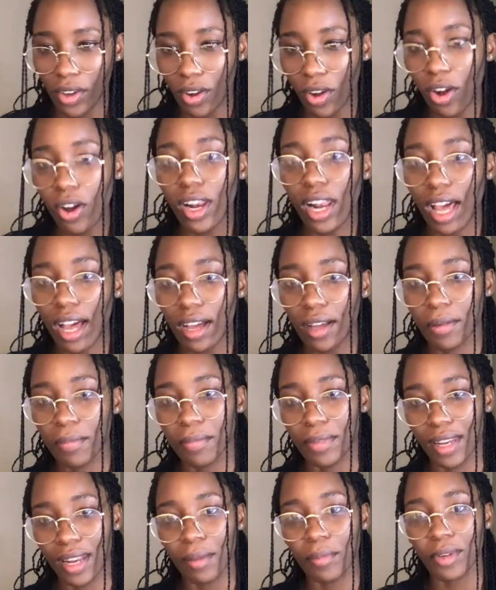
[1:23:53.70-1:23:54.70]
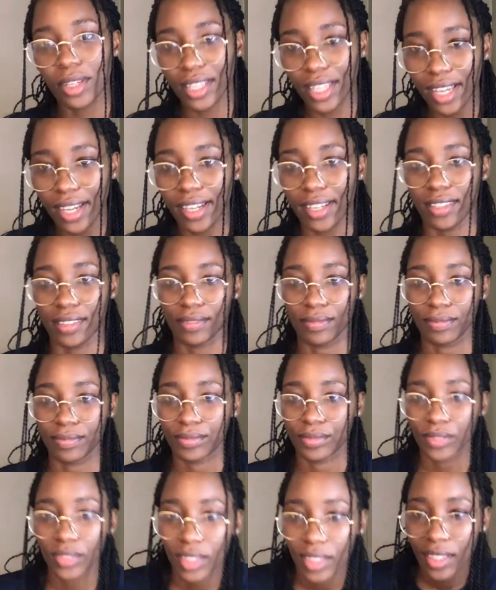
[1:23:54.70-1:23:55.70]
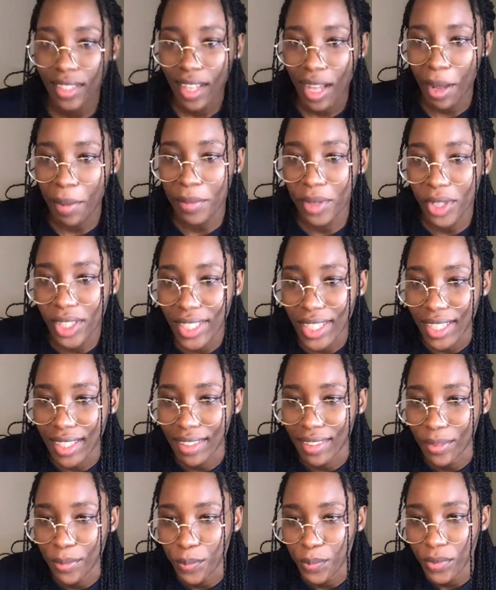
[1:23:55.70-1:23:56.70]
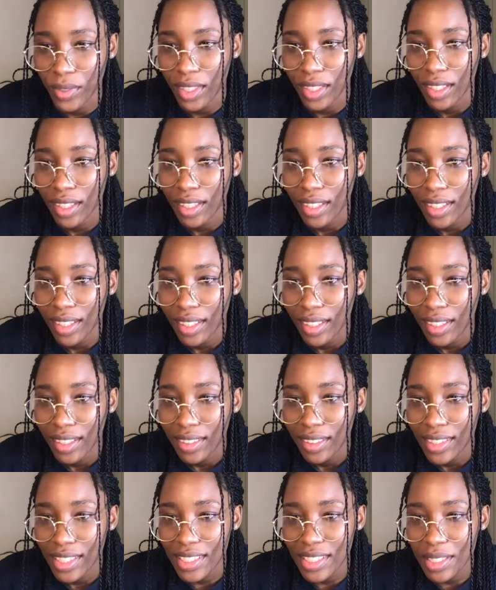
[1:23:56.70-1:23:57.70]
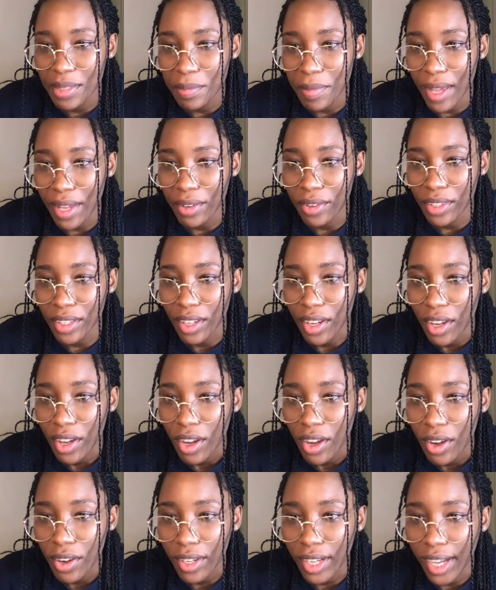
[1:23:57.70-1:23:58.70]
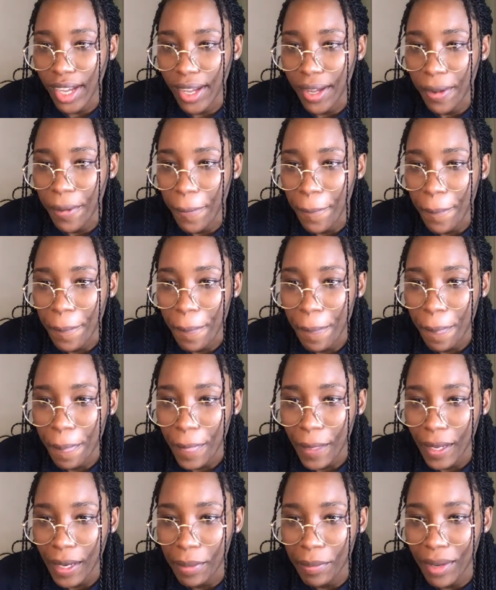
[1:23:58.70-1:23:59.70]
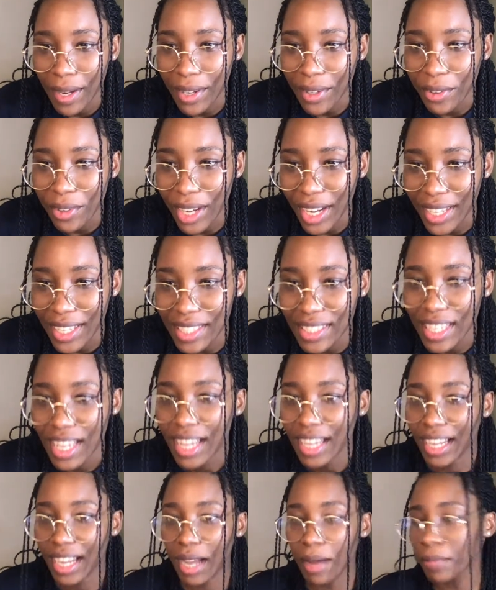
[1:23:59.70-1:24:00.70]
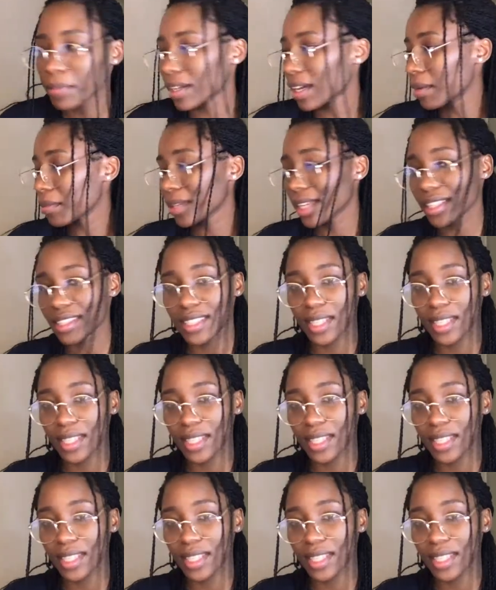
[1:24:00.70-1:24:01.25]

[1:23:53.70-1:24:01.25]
Hola, me llamo Karen. I'm learning. This is Mandarin. Okay. I'm hungry. I need, come get